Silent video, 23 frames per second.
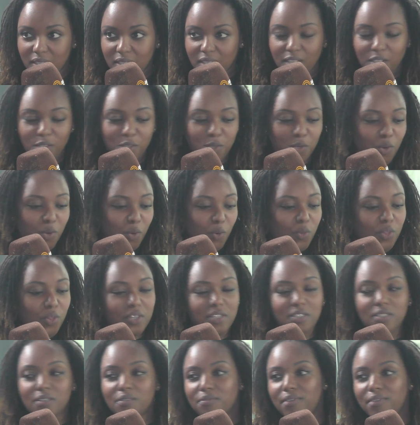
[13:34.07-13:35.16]

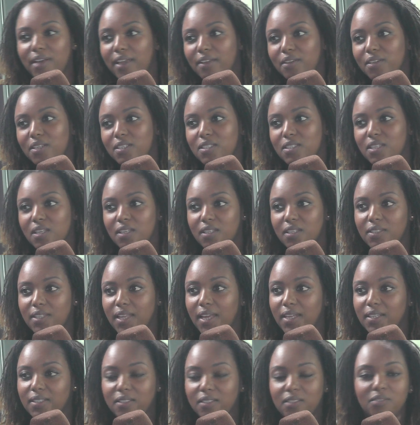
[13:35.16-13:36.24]
There's a virus
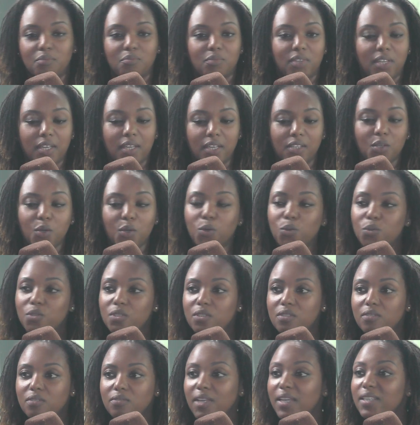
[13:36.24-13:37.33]
that can cause
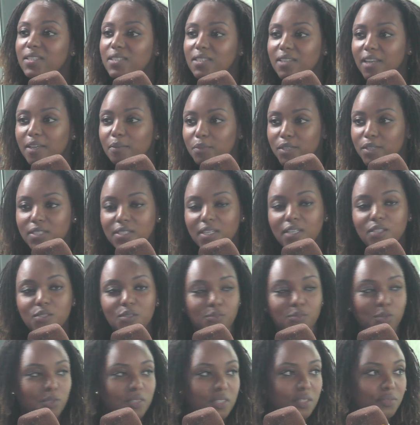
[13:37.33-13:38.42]
99% of
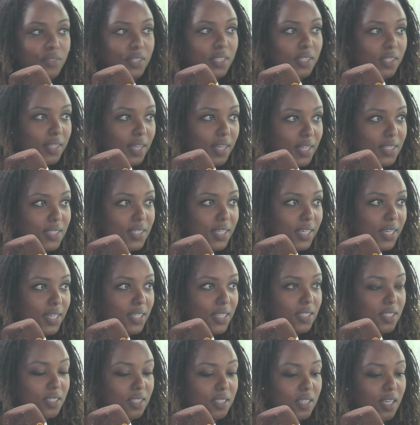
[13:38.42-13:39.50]
all cervical cancer
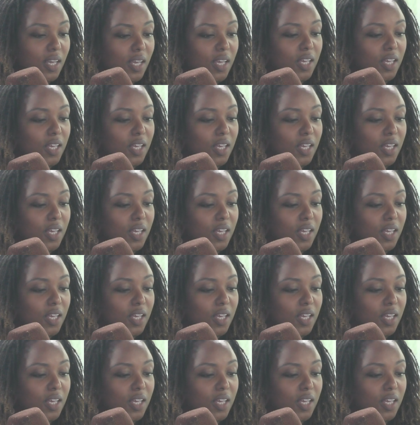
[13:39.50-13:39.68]
cases.